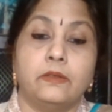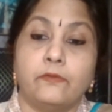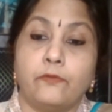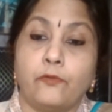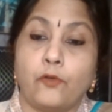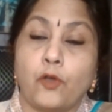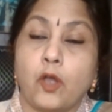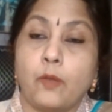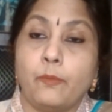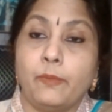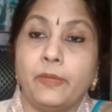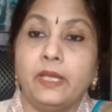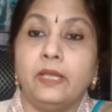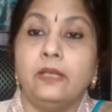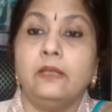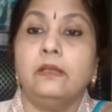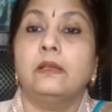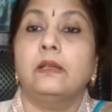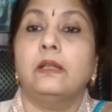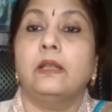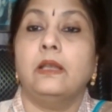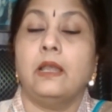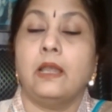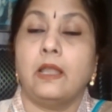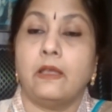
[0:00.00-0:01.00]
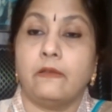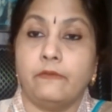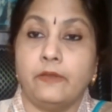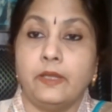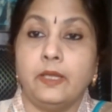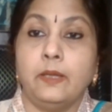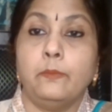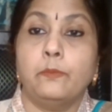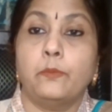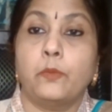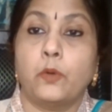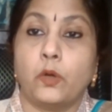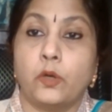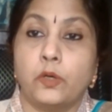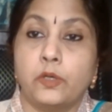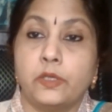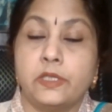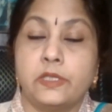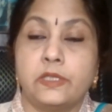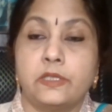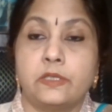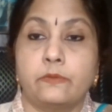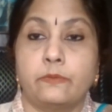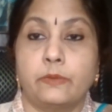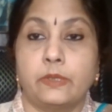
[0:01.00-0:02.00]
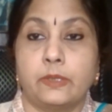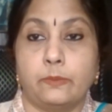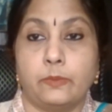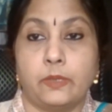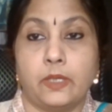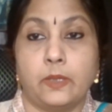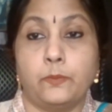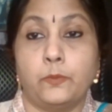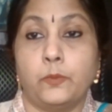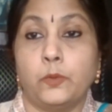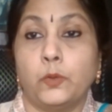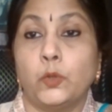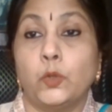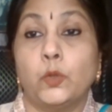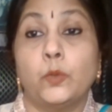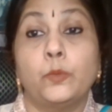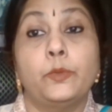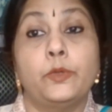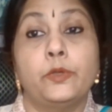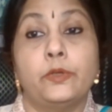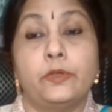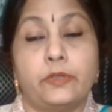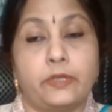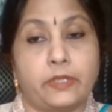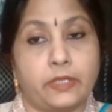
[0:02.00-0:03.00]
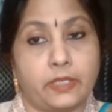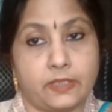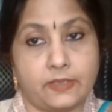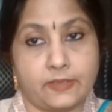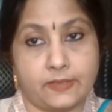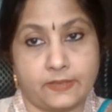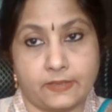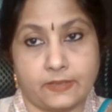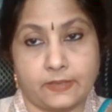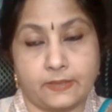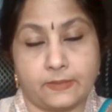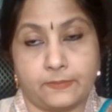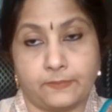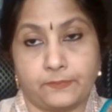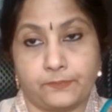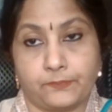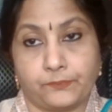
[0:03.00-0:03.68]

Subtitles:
forming loving bonds with people whom you trust,